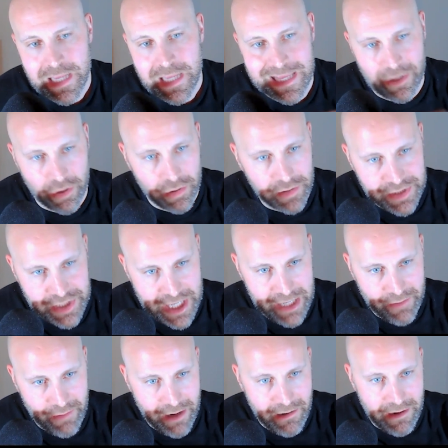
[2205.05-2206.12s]
in early
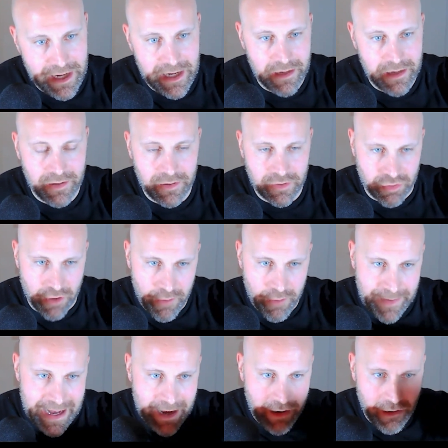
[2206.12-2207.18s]
January, Jerome
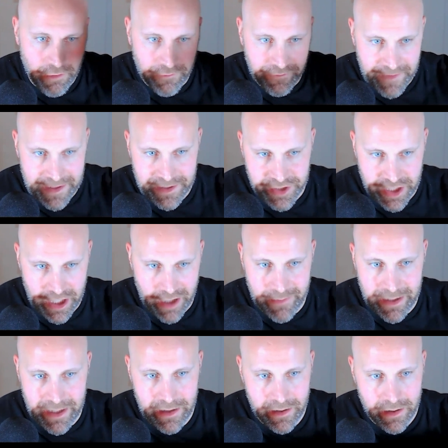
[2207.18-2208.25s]
Powell, Fed
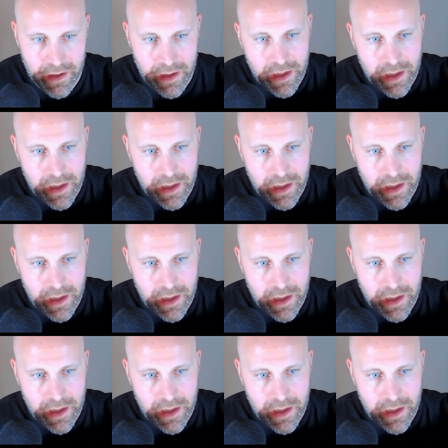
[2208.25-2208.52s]
chairman,